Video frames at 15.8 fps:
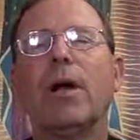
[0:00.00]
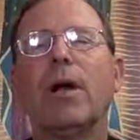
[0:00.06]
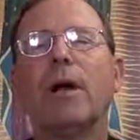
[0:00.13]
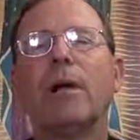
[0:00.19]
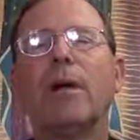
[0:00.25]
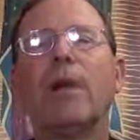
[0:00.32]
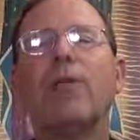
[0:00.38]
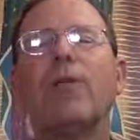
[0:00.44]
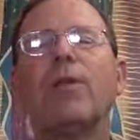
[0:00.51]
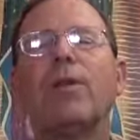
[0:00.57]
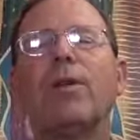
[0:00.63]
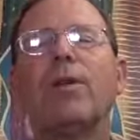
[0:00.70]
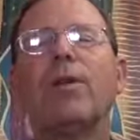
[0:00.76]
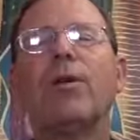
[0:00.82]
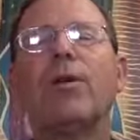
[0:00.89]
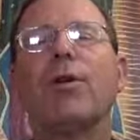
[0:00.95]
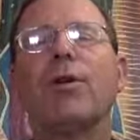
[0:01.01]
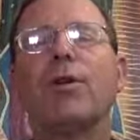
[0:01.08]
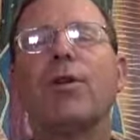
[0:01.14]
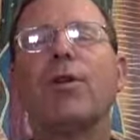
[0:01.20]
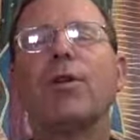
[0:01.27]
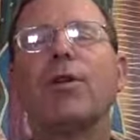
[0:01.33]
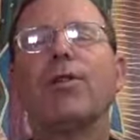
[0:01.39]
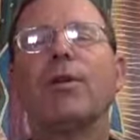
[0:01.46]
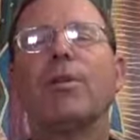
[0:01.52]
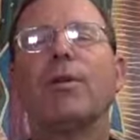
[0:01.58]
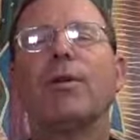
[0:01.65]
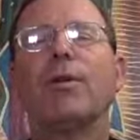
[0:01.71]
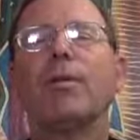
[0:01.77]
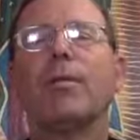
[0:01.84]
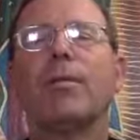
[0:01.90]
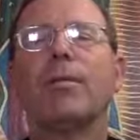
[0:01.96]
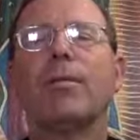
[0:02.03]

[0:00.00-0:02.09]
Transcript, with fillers: I love you, I adore you, worship you.